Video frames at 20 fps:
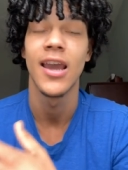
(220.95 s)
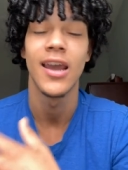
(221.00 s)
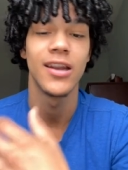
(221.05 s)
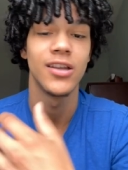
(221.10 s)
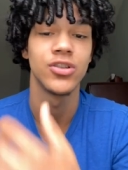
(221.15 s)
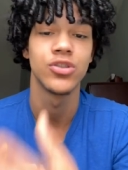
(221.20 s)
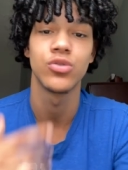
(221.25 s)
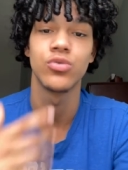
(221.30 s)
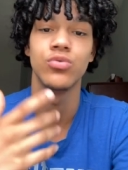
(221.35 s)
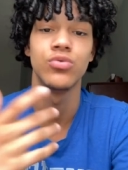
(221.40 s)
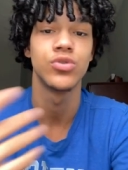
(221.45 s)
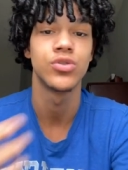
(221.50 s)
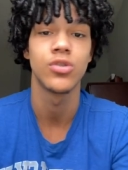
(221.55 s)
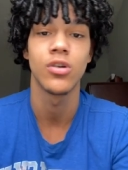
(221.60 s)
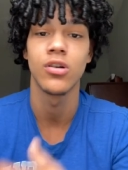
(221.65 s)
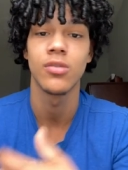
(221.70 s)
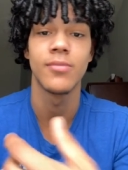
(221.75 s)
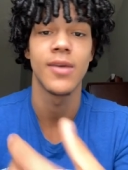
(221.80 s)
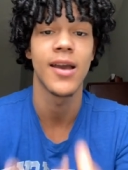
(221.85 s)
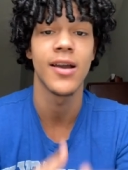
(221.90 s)
And then school
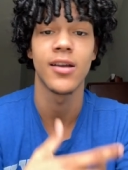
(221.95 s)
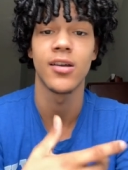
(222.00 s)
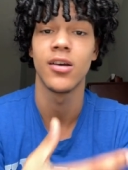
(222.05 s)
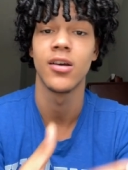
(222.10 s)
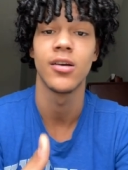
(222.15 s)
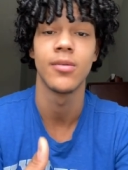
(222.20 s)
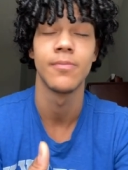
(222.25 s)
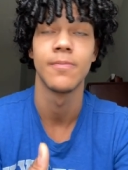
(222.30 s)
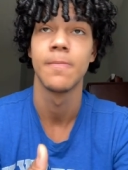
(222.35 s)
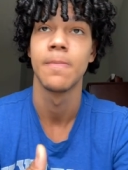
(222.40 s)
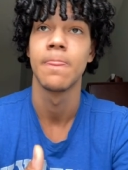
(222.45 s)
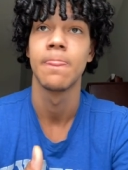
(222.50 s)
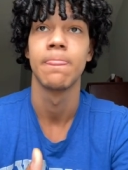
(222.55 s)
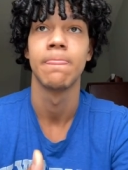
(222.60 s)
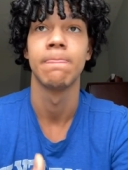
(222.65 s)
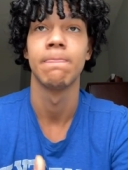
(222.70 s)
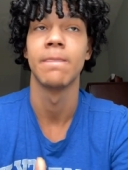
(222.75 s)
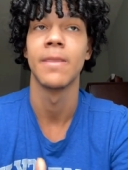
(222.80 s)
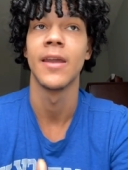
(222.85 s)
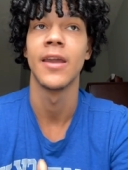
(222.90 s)
started back up,
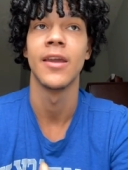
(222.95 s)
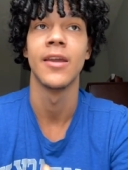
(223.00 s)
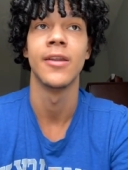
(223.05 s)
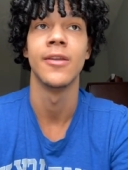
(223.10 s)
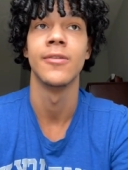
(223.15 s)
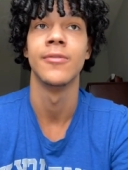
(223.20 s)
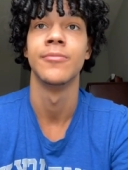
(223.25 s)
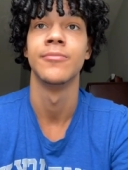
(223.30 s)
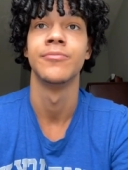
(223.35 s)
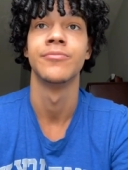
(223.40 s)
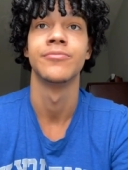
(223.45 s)
and